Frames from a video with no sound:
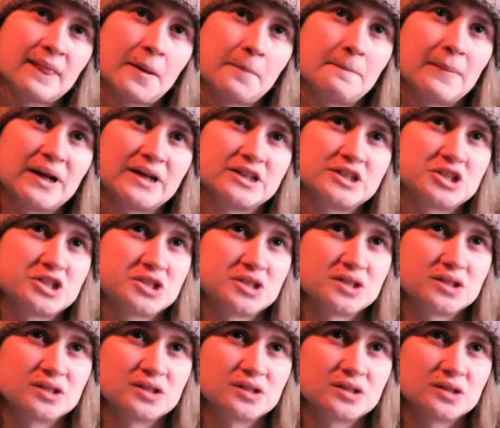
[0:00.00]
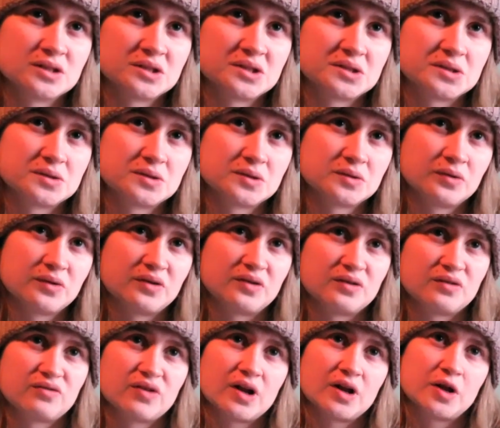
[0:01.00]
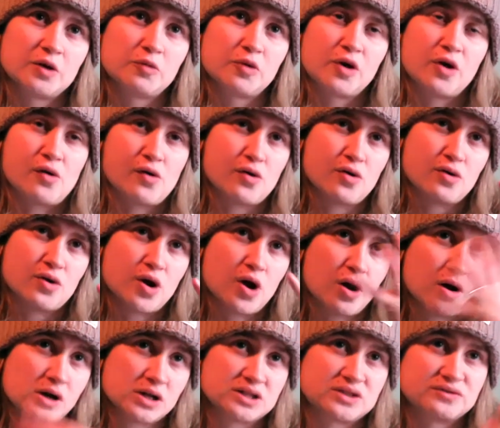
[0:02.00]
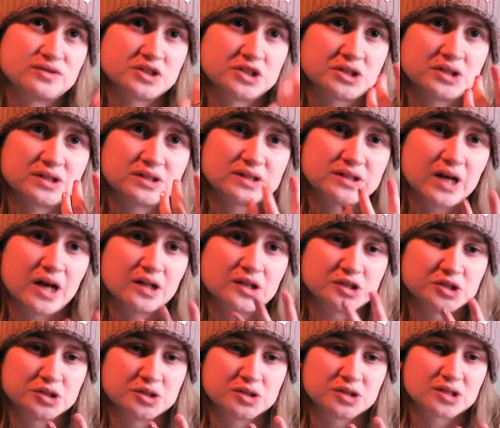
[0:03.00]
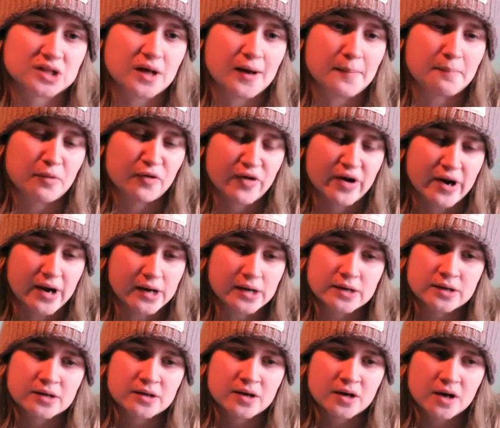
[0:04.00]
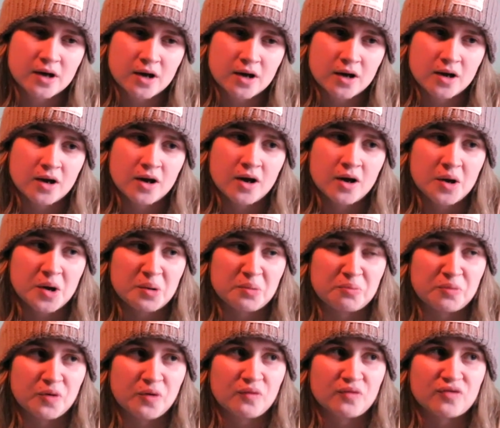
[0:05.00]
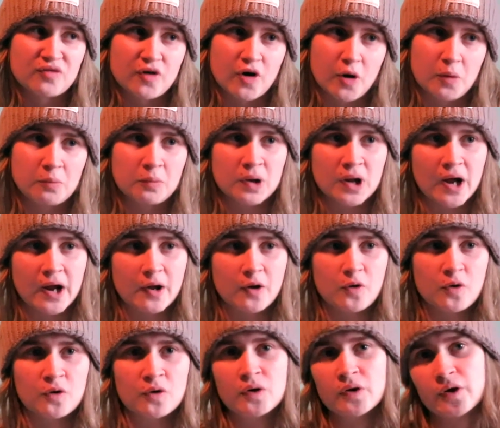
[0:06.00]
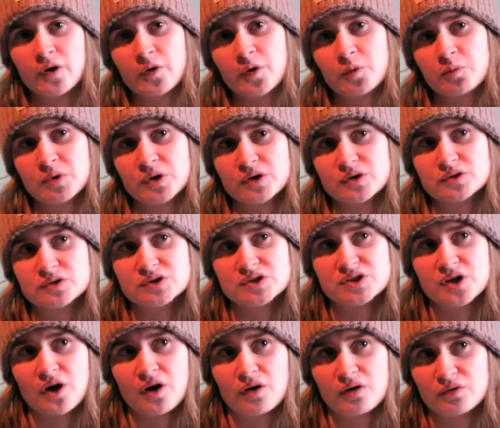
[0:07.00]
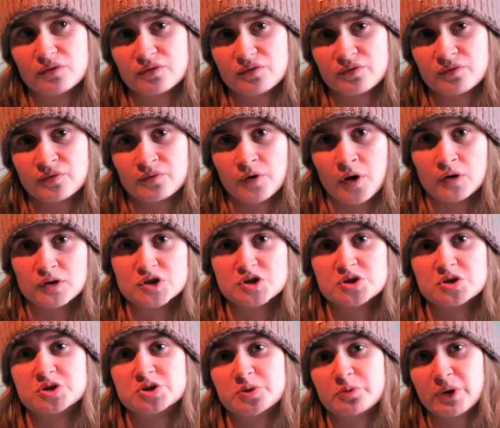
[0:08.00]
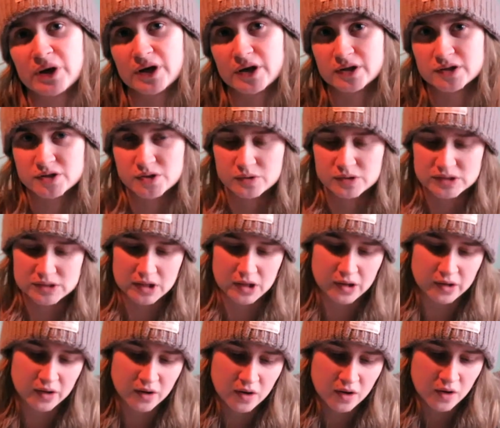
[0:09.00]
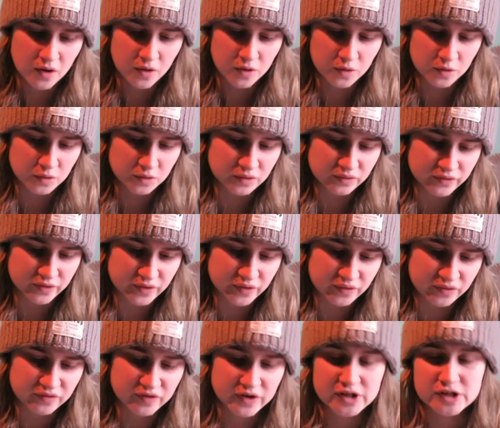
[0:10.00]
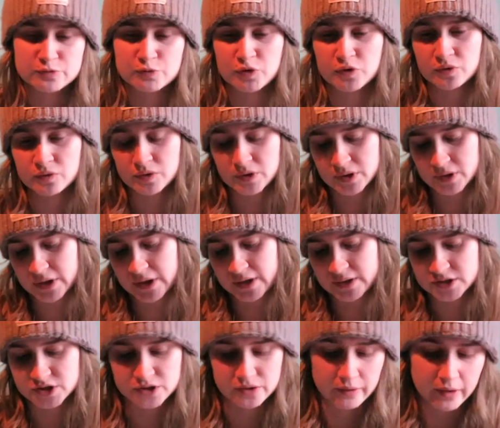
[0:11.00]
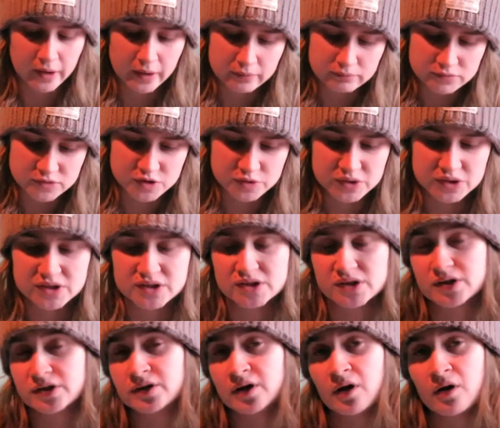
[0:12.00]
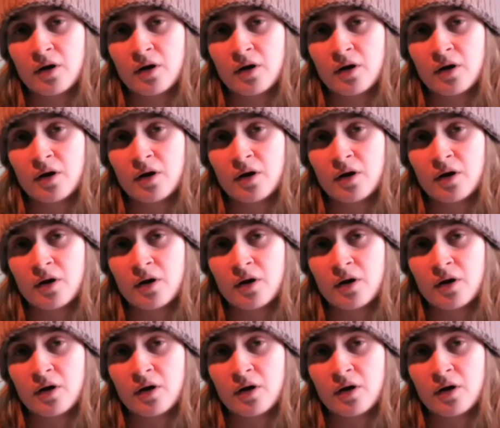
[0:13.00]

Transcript: managed to develop her own artificial intelligence, like brain, but from like all her uploads on social media. So it's like all of her Facebook, Instagram, Twitter